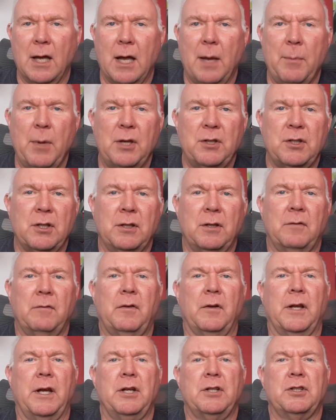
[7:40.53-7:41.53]
I mentioned
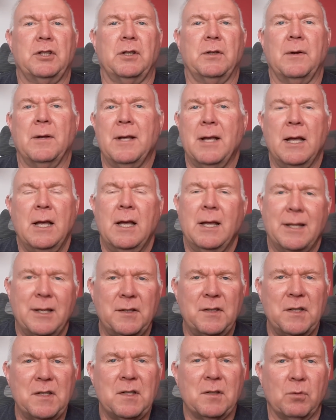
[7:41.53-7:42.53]
inflation.
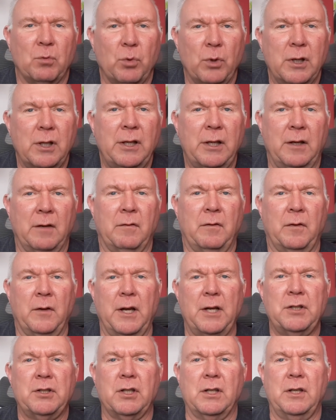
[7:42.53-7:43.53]
This isn't really
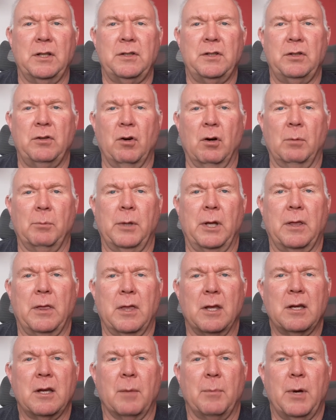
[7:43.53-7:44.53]
inflation as you normally
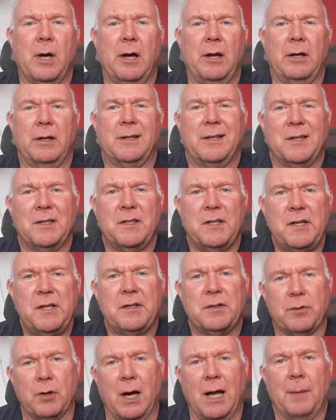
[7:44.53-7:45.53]
think about it because
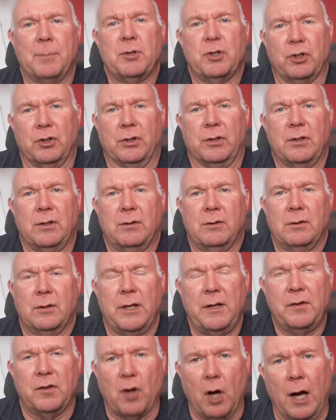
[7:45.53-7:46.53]
these drops should
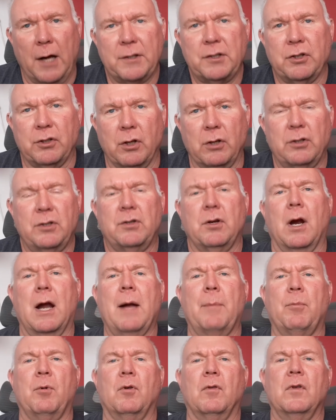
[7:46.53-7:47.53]
these costs should
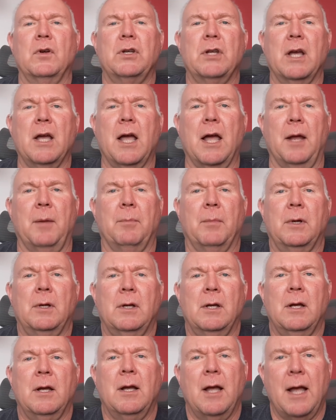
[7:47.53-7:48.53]
drop over time.
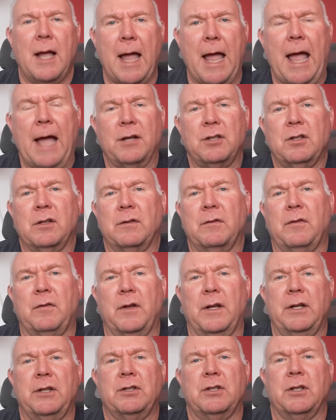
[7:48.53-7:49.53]
Actual
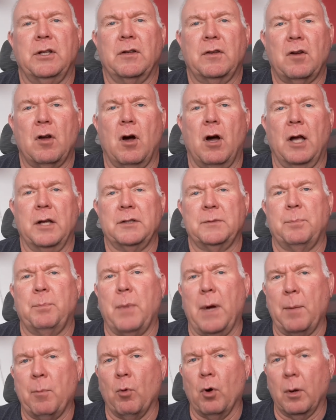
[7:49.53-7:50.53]
inflation is caused
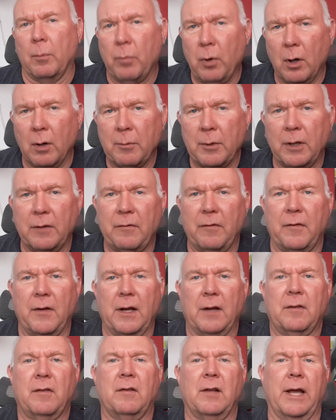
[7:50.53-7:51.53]
by more permanent
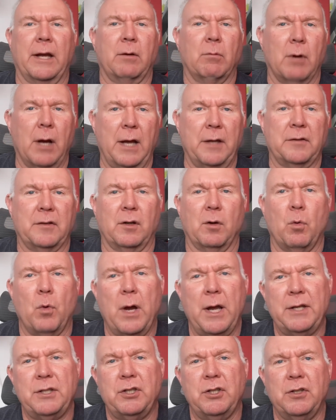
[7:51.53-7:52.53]
effects like rising
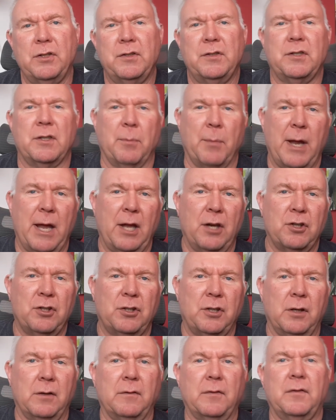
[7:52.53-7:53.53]
wages, demand
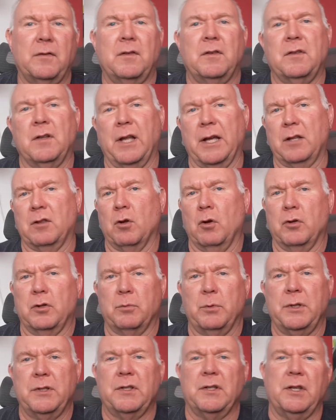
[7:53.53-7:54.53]
shifts like those
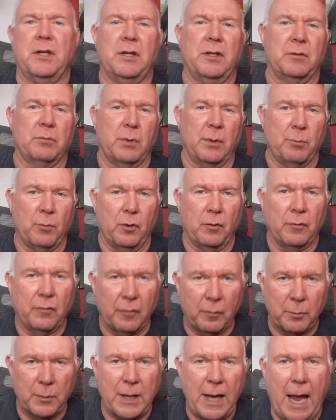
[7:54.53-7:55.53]
we see as we move
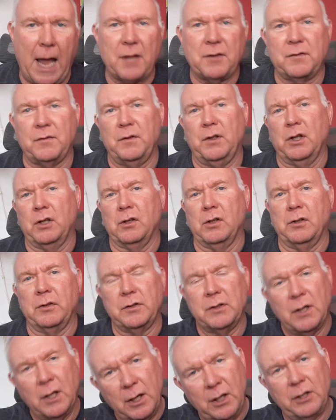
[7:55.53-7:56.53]
from gas
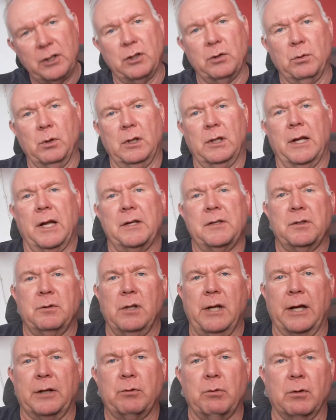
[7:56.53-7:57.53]
vehicles to
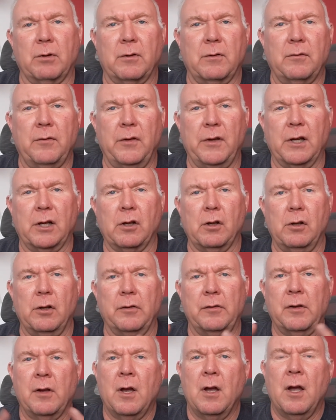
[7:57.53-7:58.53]
electric
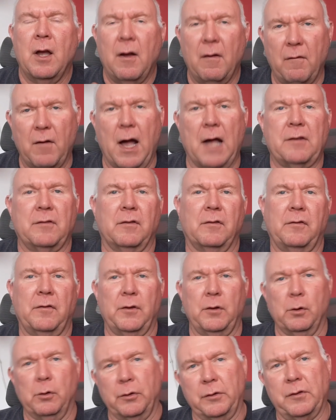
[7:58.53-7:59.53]
vehicles, fossil
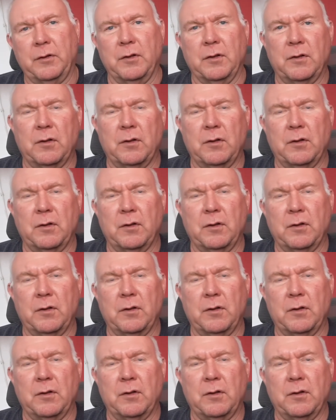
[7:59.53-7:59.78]
fuels to